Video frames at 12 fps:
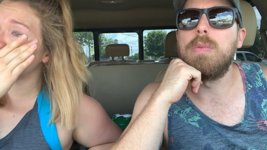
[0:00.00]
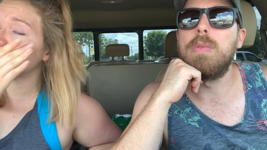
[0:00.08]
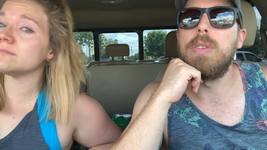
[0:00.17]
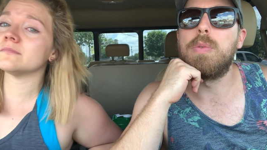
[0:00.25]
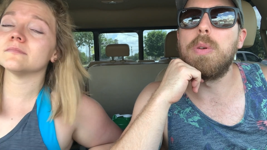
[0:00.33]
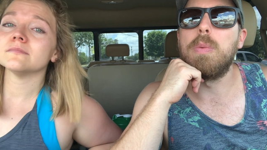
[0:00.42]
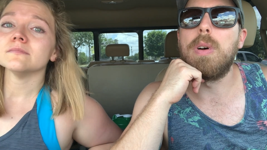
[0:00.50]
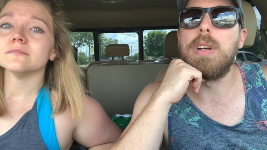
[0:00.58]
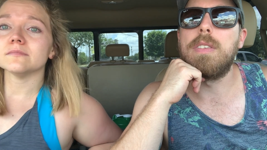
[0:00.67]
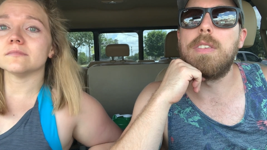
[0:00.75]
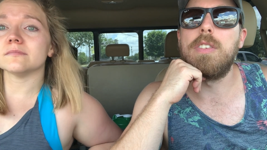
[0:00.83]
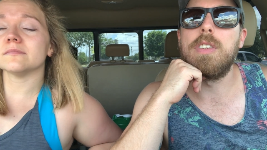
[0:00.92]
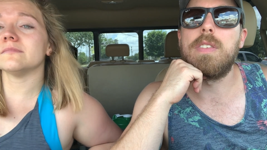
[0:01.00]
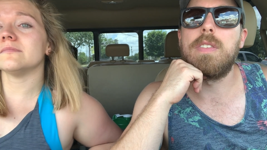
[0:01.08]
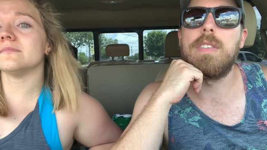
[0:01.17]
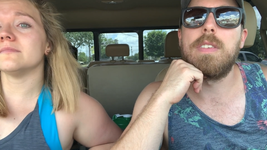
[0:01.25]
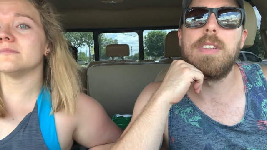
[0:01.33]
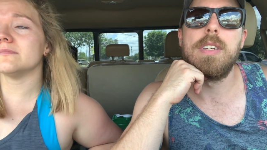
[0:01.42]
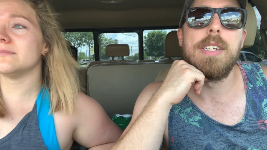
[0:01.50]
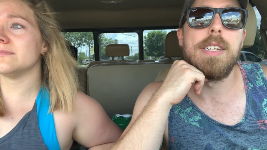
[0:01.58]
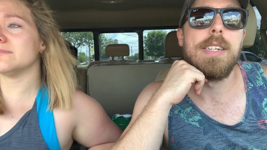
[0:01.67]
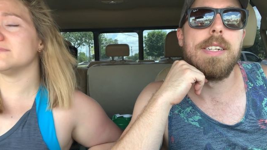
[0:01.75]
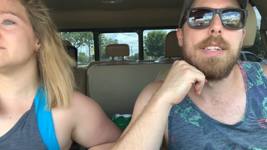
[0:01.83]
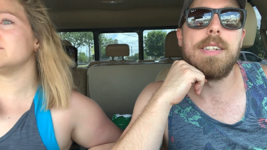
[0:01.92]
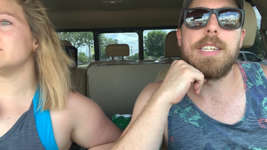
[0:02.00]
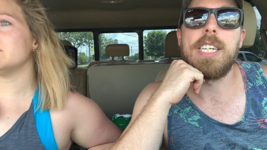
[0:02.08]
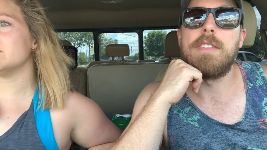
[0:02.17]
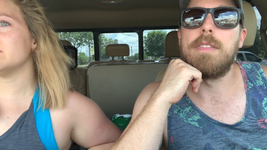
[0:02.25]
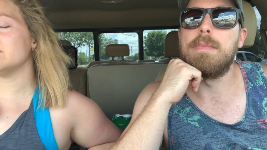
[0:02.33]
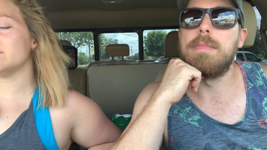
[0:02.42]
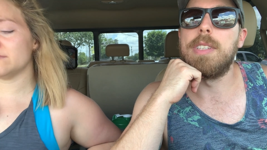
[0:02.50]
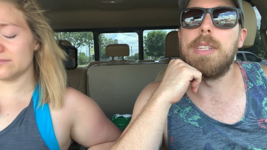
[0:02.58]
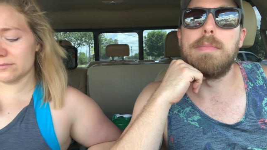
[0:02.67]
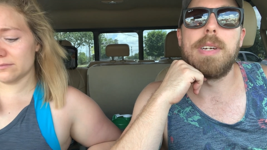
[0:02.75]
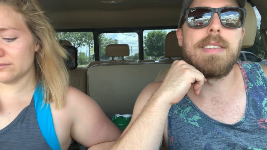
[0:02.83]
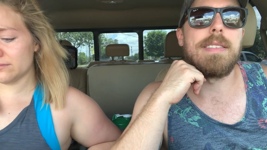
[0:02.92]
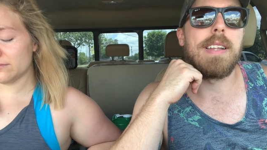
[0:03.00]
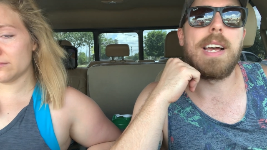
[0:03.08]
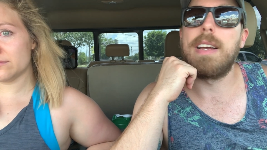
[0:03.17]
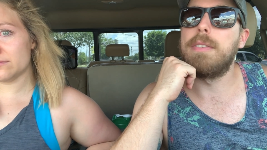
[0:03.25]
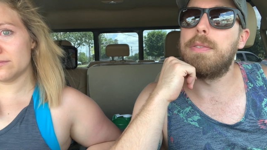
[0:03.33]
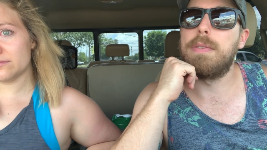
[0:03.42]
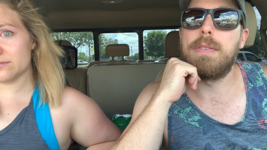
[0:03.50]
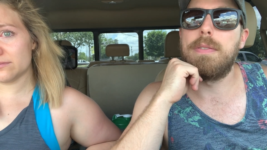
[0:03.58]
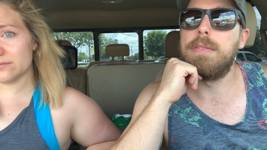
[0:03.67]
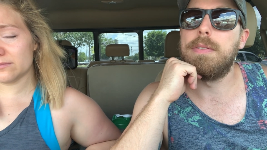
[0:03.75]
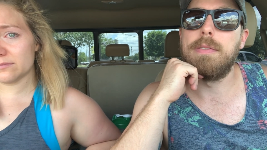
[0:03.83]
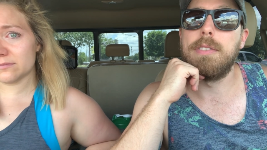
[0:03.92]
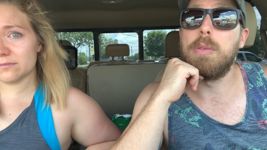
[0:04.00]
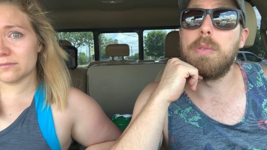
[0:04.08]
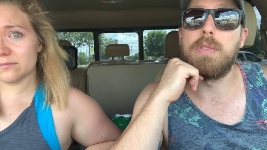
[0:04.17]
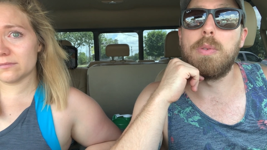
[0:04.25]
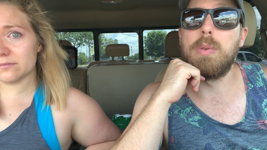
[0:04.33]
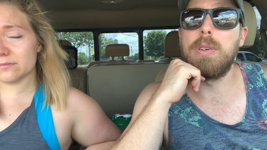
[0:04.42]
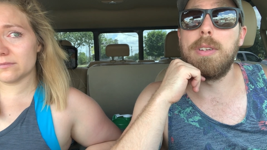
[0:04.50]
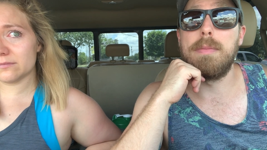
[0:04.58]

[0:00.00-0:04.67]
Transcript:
Speaker 1: if we want to just give him the best life going forward,